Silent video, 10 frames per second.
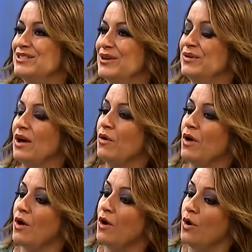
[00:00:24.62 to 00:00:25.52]
So now,
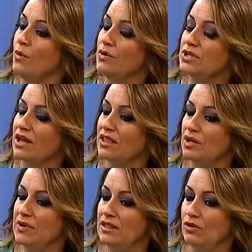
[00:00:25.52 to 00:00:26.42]
we were talking a
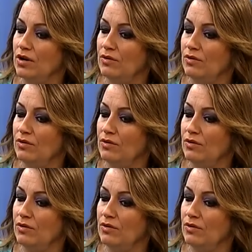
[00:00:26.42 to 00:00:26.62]
little bit in the green